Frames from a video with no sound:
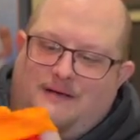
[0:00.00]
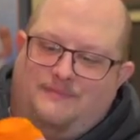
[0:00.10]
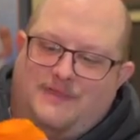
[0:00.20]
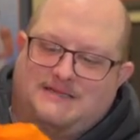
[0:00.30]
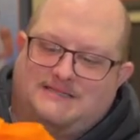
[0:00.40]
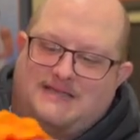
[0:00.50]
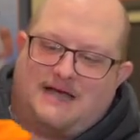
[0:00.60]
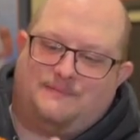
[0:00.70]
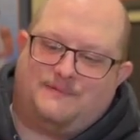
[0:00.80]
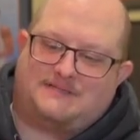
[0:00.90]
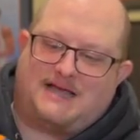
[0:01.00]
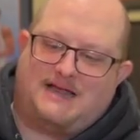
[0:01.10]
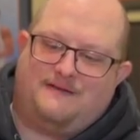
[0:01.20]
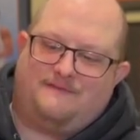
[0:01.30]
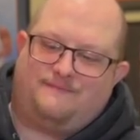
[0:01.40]
They stop. It's
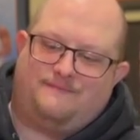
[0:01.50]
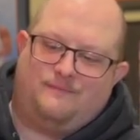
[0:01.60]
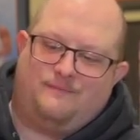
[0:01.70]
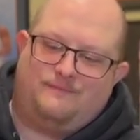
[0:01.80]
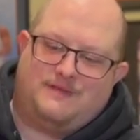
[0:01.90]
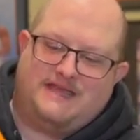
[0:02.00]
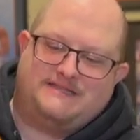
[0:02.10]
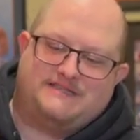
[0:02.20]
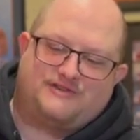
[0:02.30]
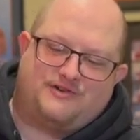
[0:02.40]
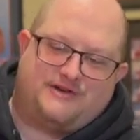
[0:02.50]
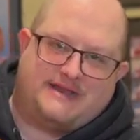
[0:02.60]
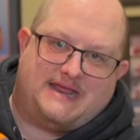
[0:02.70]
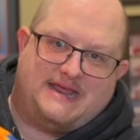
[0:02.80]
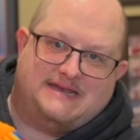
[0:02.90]
kind of
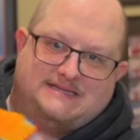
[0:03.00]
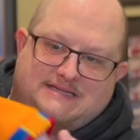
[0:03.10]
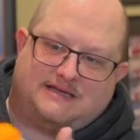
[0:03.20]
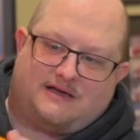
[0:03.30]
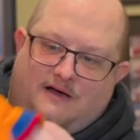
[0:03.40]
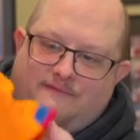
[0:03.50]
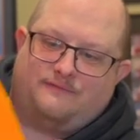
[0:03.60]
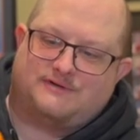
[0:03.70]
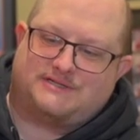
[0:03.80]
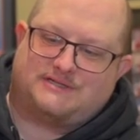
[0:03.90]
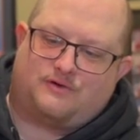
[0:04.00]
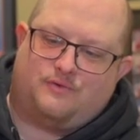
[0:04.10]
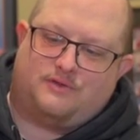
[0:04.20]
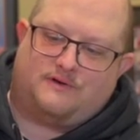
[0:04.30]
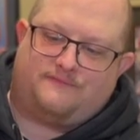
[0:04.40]
inserted into the cuff, which is a
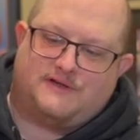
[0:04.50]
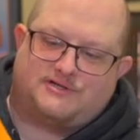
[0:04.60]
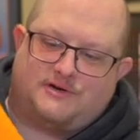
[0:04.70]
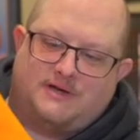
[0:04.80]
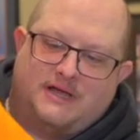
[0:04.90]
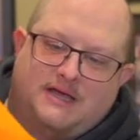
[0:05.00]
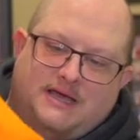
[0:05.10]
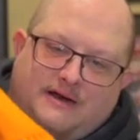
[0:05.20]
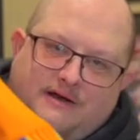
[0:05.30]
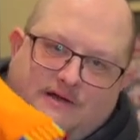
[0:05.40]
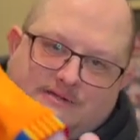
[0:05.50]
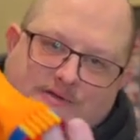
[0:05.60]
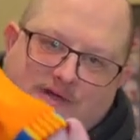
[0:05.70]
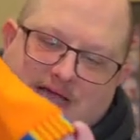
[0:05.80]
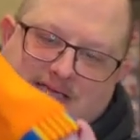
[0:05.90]
cool little feature. And it
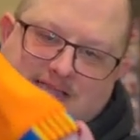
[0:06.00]
also has